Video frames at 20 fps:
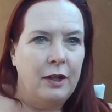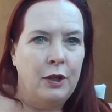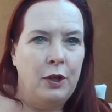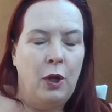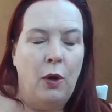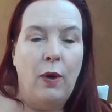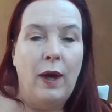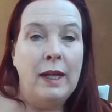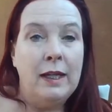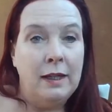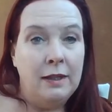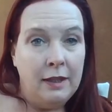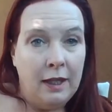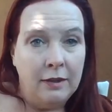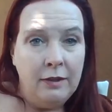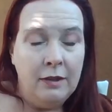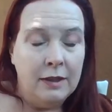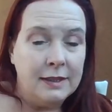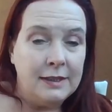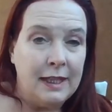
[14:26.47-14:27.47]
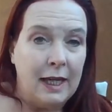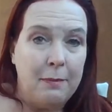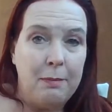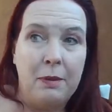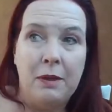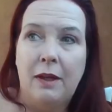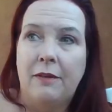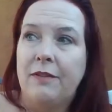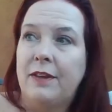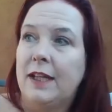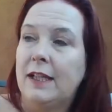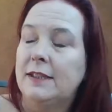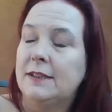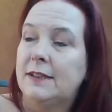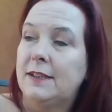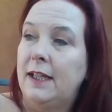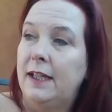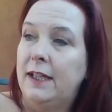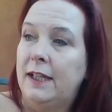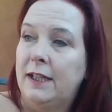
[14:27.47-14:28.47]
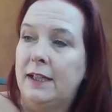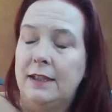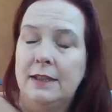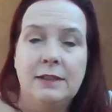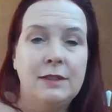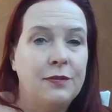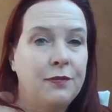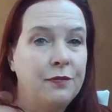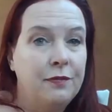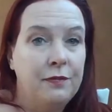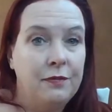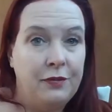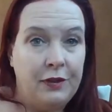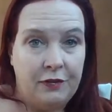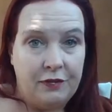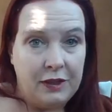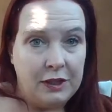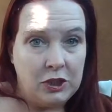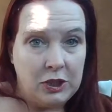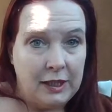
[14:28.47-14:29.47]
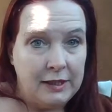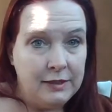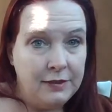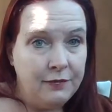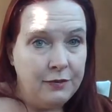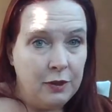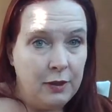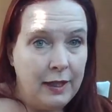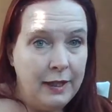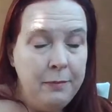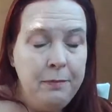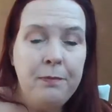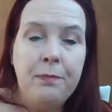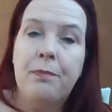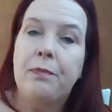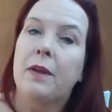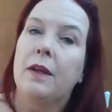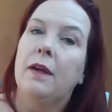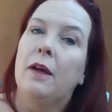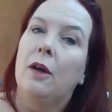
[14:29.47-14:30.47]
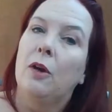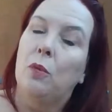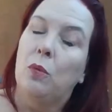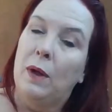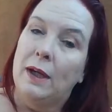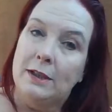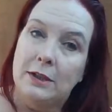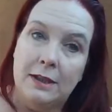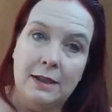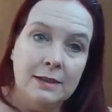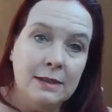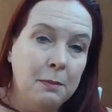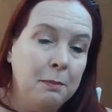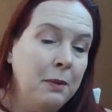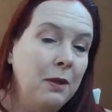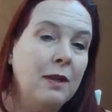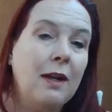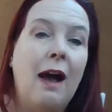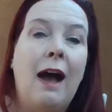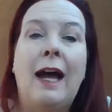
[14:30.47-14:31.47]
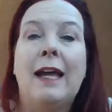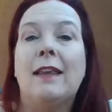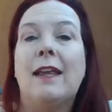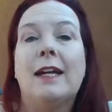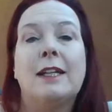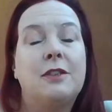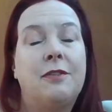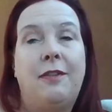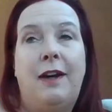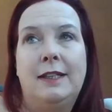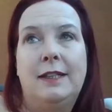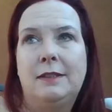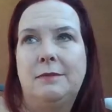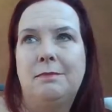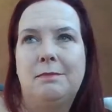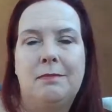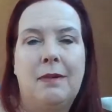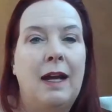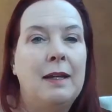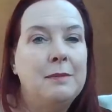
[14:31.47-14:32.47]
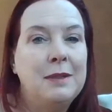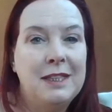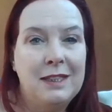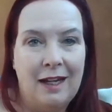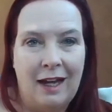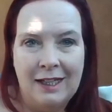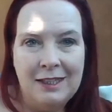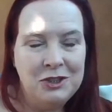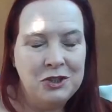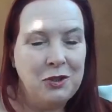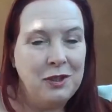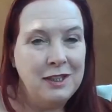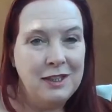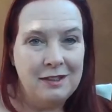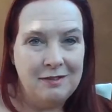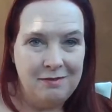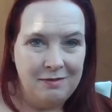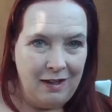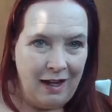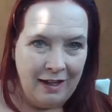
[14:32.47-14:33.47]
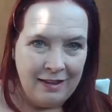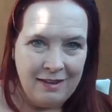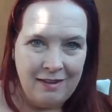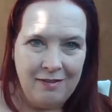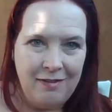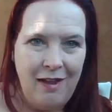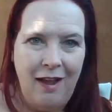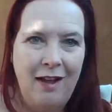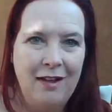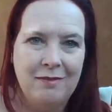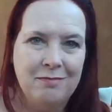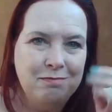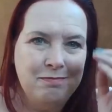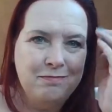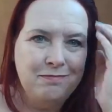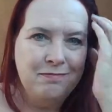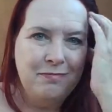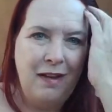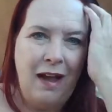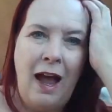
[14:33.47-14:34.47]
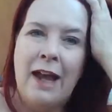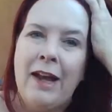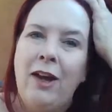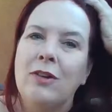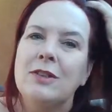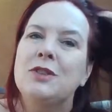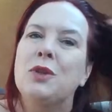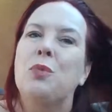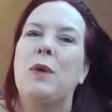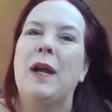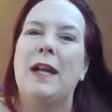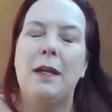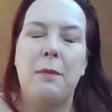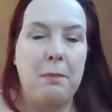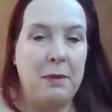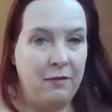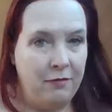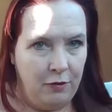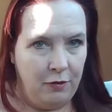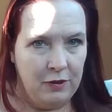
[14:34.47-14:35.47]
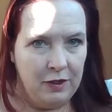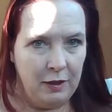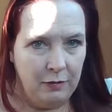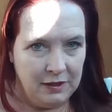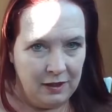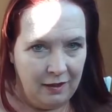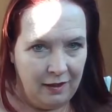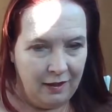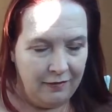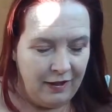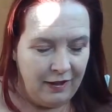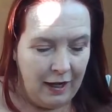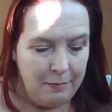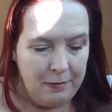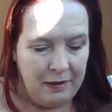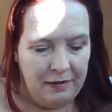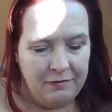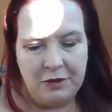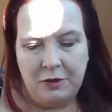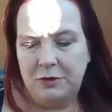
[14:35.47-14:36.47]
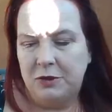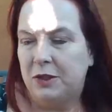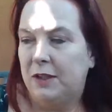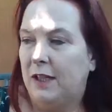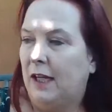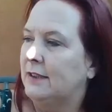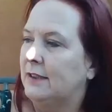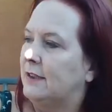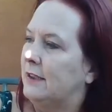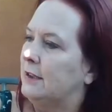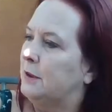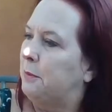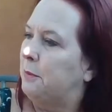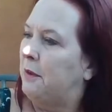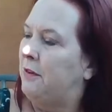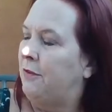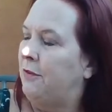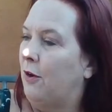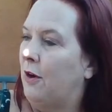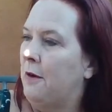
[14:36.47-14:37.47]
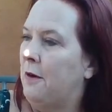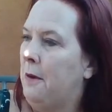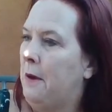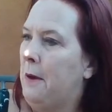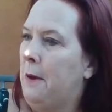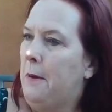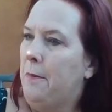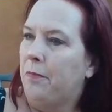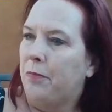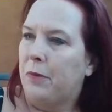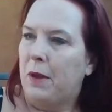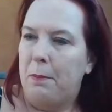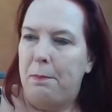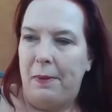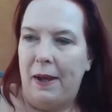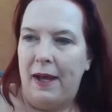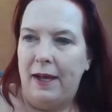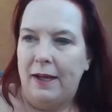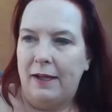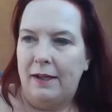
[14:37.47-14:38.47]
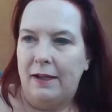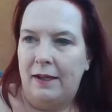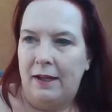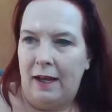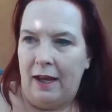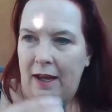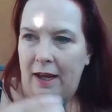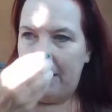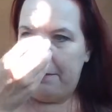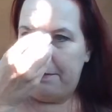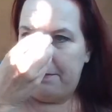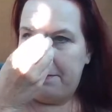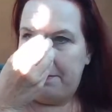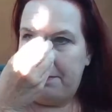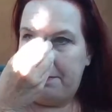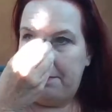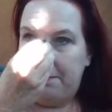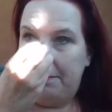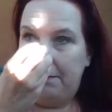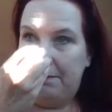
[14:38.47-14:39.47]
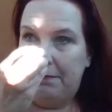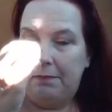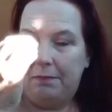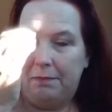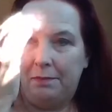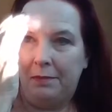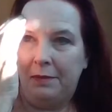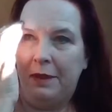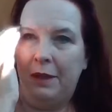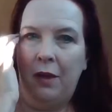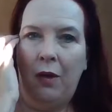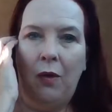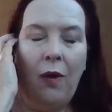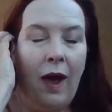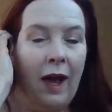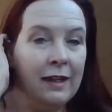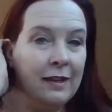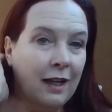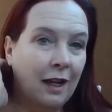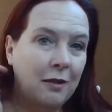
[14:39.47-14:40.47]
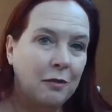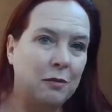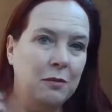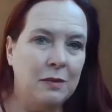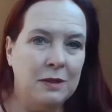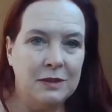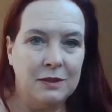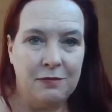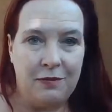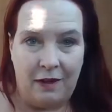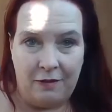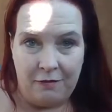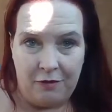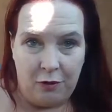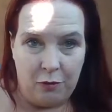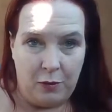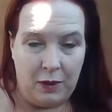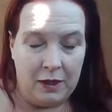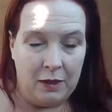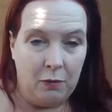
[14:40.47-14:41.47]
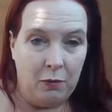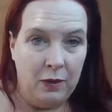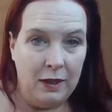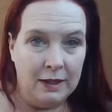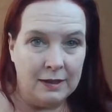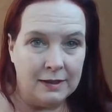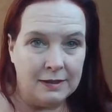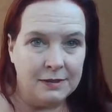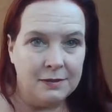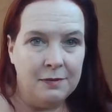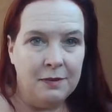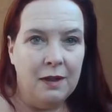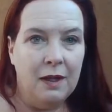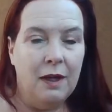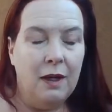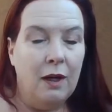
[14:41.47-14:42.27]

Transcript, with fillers: You know, and another example of this is Fifty Shades of Grey, which is a book I liked fine. I mean, I enjoyed it. I I also read it before there was a lot of hype. I've told you guys this before, but um, you know, I thought it was fun for what it was